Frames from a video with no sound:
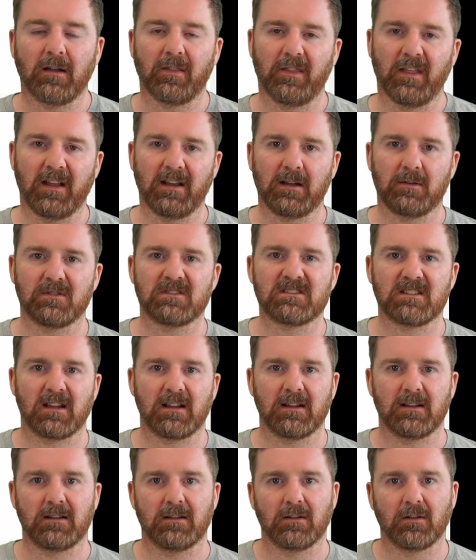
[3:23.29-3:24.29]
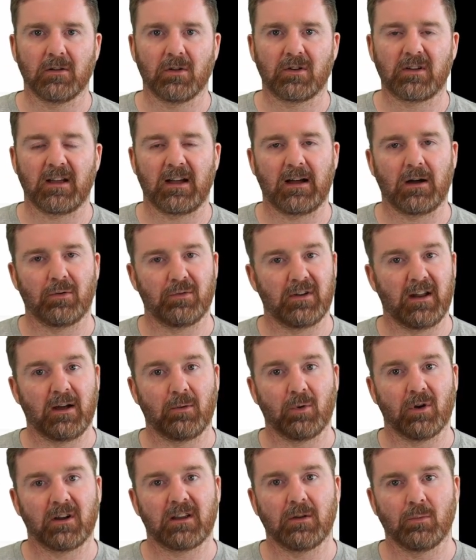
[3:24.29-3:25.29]
Then I would say, look at how
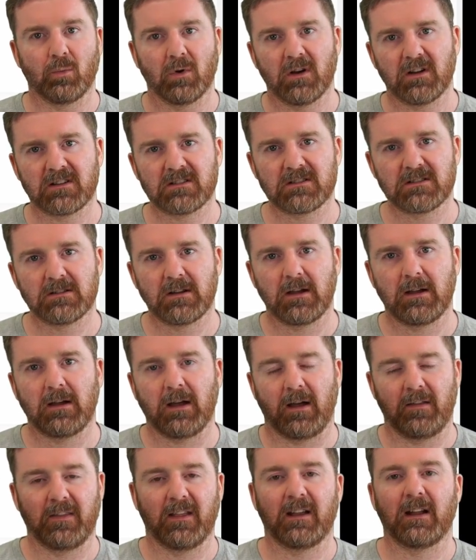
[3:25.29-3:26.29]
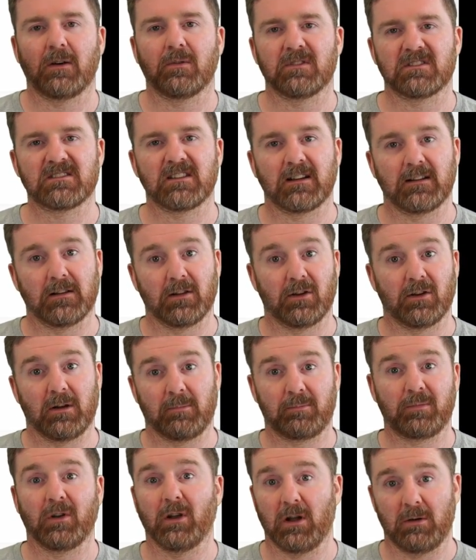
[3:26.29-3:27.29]
networking works. And then I would say, learn
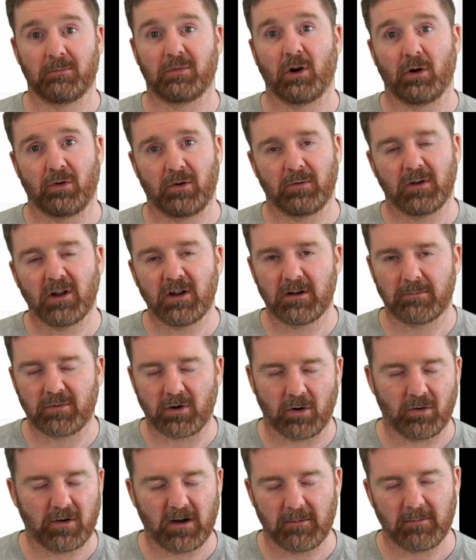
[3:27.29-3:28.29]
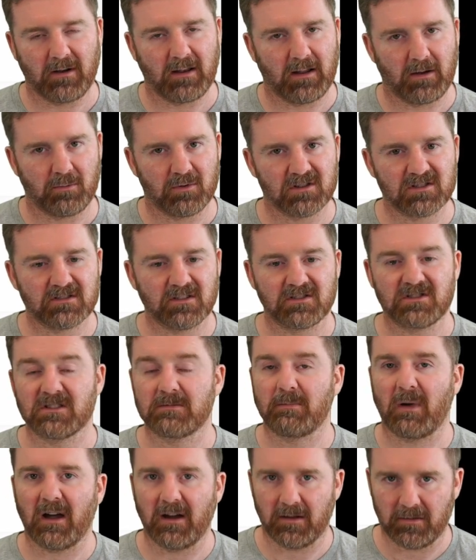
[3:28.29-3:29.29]
a, learn pro, learn a programming language such
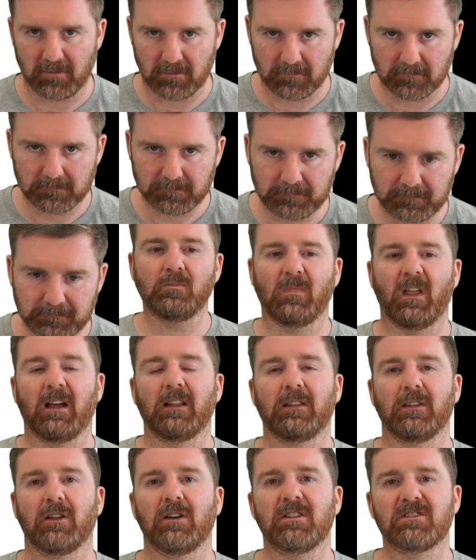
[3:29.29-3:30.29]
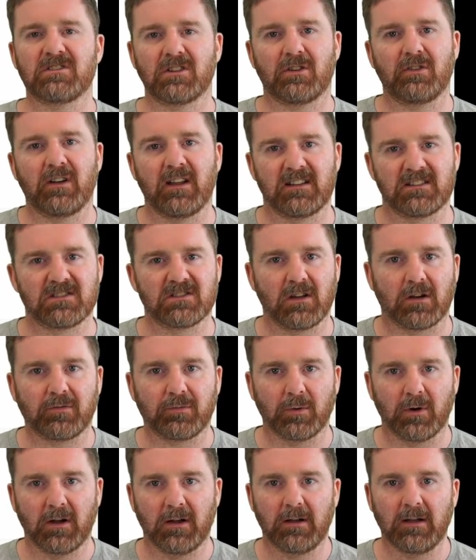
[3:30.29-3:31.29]
as Python, and learn to create
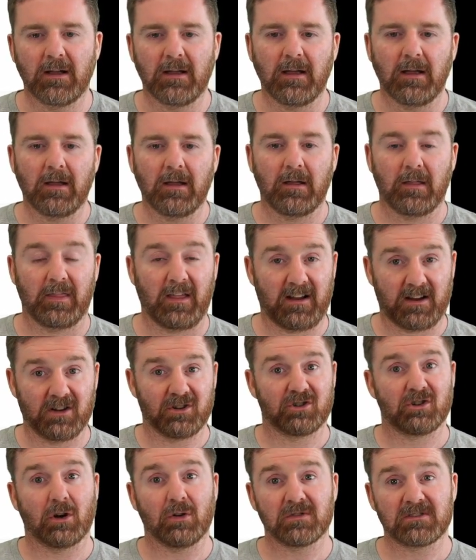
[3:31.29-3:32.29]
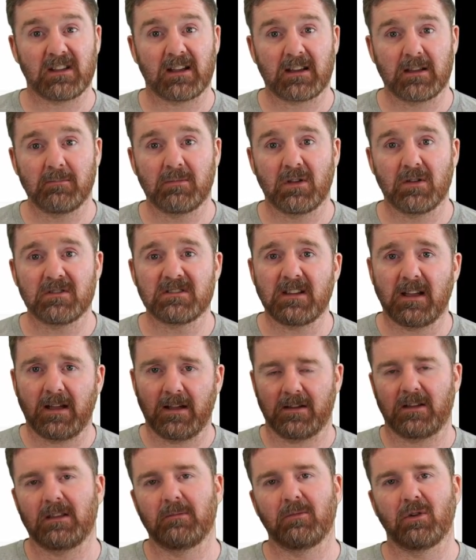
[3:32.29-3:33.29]
software that controls that computer
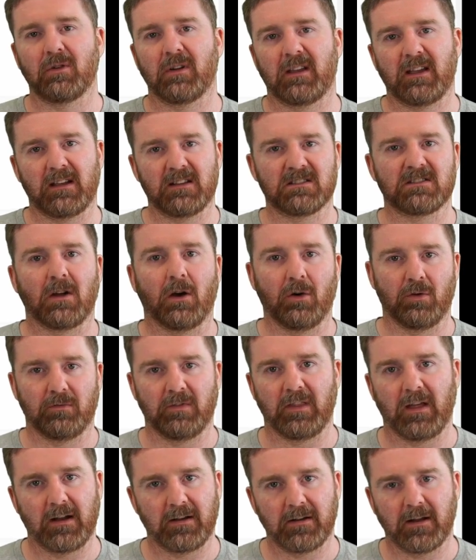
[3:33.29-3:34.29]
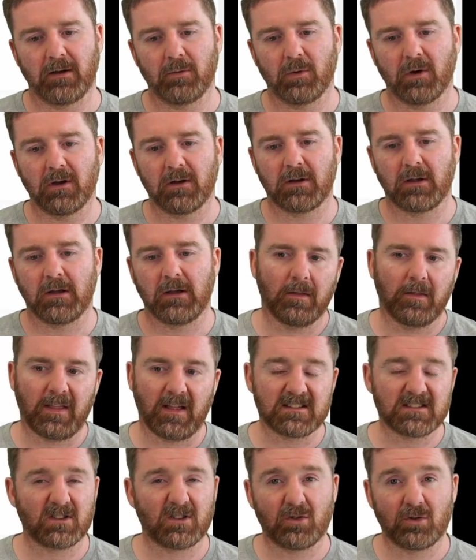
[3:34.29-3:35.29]
and communicates over that network.
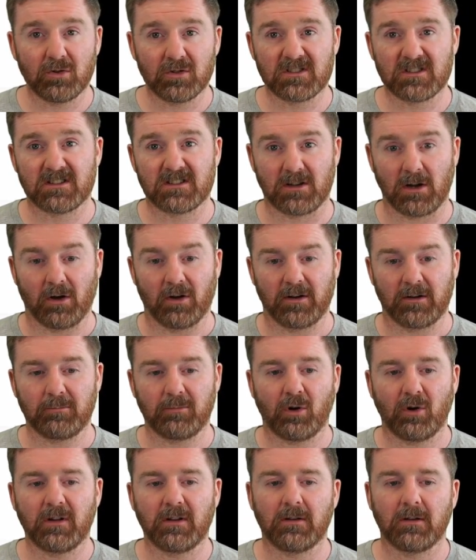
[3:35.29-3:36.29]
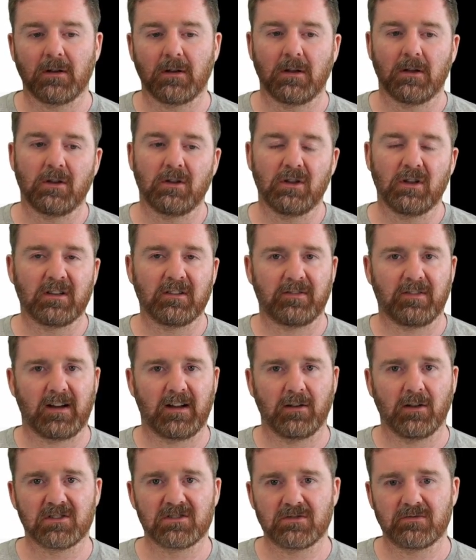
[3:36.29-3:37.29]
That's a good starting point. You can
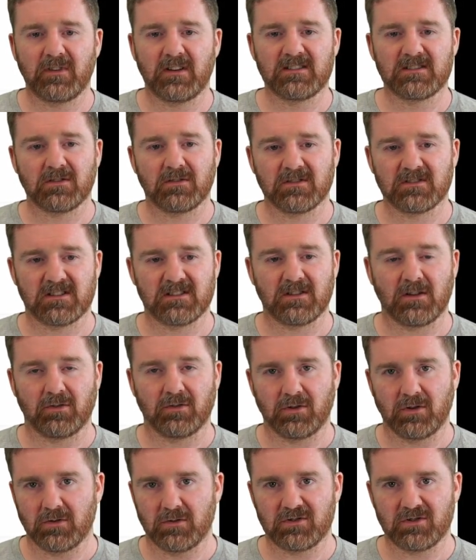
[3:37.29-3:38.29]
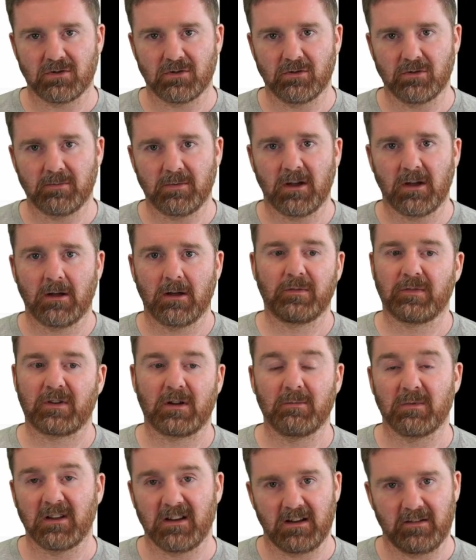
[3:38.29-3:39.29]
find lots of resources on YouTube,
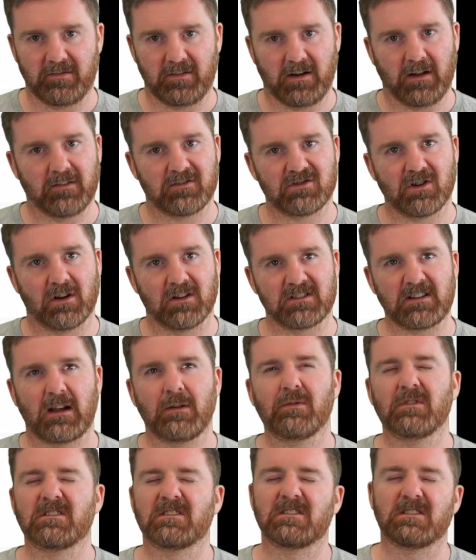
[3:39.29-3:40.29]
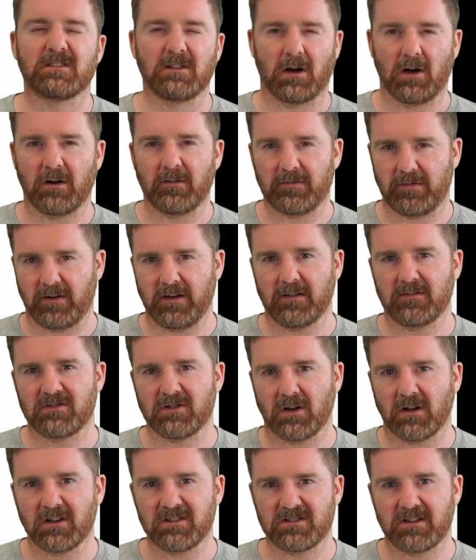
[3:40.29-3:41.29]
completely free of charge. I would start free of
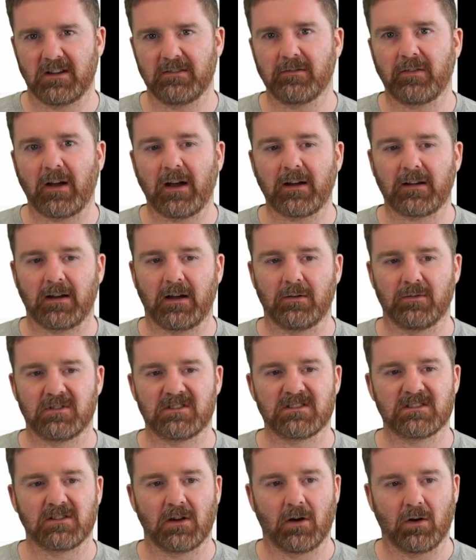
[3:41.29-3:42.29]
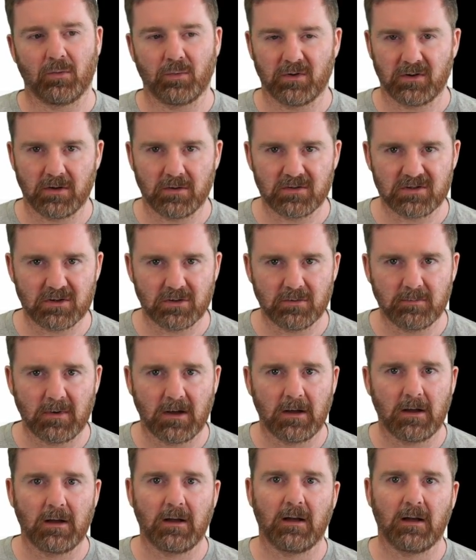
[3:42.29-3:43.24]
charge. In fact, I would start with YouTube.